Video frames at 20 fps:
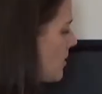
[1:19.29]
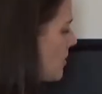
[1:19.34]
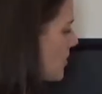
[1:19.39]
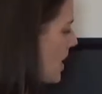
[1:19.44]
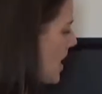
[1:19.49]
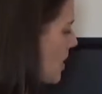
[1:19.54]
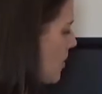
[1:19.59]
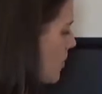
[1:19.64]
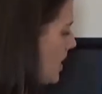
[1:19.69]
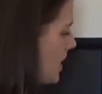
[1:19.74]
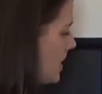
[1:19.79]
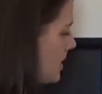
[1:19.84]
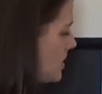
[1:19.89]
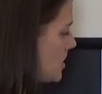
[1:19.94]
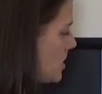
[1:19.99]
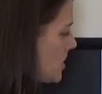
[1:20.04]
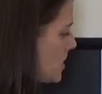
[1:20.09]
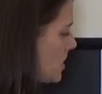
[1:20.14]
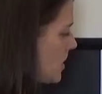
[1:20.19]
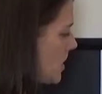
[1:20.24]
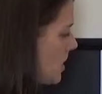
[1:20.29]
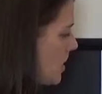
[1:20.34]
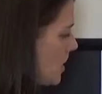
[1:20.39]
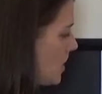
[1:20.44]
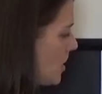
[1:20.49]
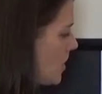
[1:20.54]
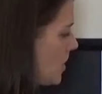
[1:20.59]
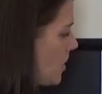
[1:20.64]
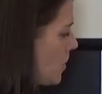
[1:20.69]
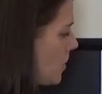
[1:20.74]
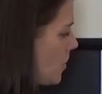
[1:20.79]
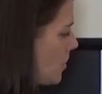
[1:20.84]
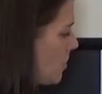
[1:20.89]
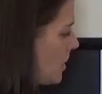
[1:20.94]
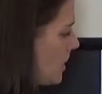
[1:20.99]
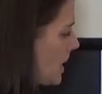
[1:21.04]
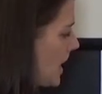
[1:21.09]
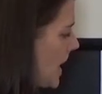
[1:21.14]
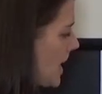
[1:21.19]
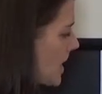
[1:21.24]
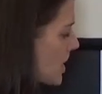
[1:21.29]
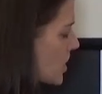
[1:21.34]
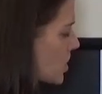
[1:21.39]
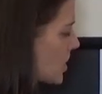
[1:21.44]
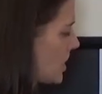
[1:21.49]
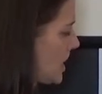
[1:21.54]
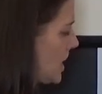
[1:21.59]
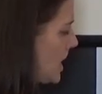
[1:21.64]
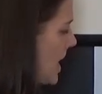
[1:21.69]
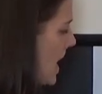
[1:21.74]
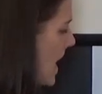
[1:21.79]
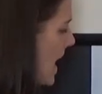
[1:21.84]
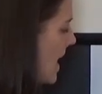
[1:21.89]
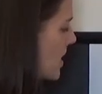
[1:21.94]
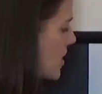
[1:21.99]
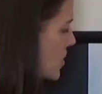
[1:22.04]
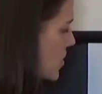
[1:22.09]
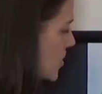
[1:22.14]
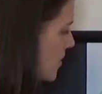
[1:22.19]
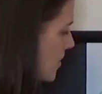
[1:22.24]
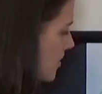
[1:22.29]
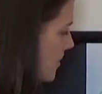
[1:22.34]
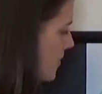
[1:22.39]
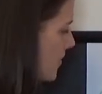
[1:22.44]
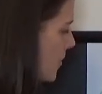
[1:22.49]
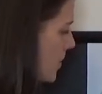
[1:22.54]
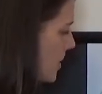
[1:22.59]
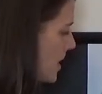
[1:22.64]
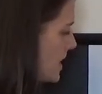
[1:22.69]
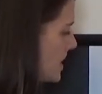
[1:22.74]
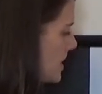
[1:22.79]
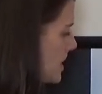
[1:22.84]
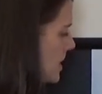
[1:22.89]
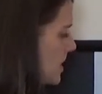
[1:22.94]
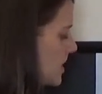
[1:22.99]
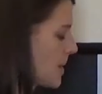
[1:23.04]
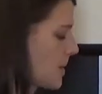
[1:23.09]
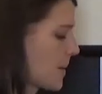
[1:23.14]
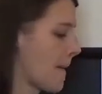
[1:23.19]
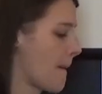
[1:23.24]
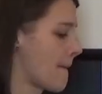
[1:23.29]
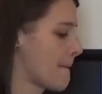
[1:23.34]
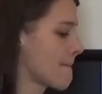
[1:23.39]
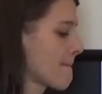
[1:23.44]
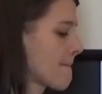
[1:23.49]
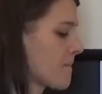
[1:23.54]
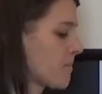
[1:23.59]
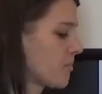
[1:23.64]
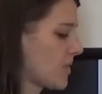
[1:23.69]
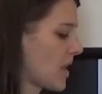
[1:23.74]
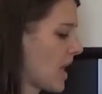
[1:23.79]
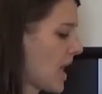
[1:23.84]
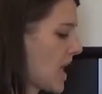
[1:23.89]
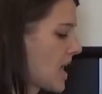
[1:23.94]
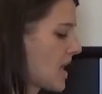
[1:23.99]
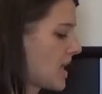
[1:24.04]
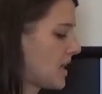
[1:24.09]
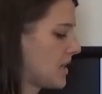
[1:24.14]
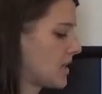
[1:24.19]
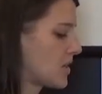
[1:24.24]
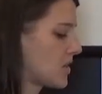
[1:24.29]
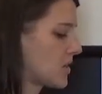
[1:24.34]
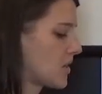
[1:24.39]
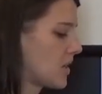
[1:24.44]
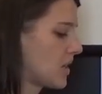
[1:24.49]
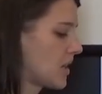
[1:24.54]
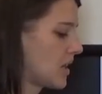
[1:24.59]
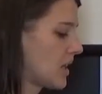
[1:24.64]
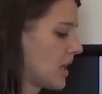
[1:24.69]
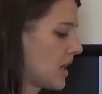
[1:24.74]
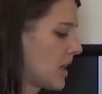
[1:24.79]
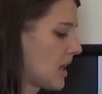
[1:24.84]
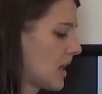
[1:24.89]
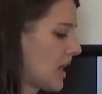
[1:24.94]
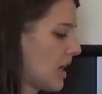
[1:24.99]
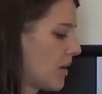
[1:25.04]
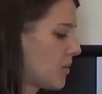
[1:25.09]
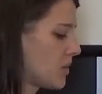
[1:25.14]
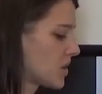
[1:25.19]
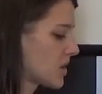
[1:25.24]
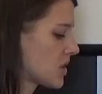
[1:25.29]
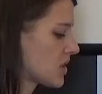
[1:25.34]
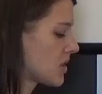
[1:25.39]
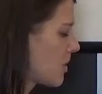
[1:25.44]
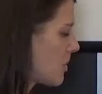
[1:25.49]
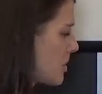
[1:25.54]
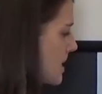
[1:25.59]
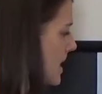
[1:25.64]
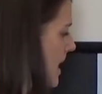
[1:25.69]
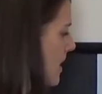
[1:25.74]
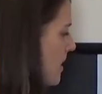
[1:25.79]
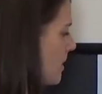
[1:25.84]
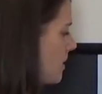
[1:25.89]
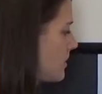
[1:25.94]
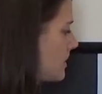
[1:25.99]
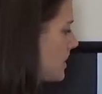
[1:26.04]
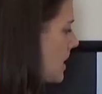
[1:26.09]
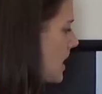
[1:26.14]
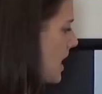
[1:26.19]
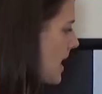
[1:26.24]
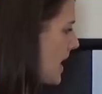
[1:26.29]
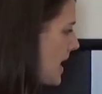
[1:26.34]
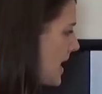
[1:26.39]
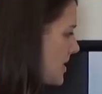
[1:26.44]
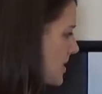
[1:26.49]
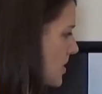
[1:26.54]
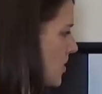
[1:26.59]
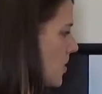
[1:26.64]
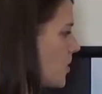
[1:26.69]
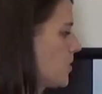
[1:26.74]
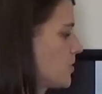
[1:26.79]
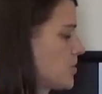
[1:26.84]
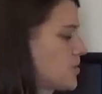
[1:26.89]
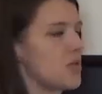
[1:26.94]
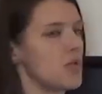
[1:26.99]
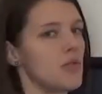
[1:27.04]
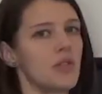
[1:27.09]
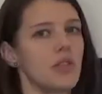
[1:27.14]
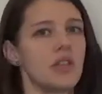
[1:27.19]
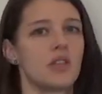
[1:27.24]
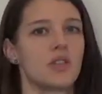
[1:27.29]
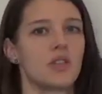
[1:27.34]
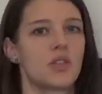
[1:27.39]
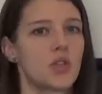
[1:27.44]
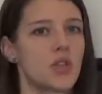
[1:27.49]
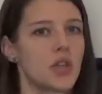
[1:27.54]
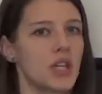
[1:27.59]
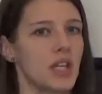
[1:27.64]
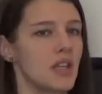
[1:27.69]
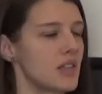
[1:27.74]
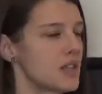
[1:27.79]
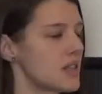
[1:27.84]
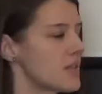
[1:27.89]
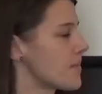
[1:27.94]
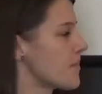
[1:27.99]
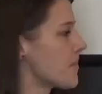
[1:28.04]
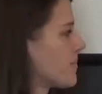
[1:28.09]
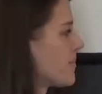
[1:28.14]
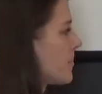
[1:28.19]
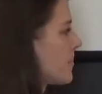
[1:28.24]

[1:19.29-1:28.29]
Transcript: of that wind will actually enter the forest, and it will slow down as it goes through these trees.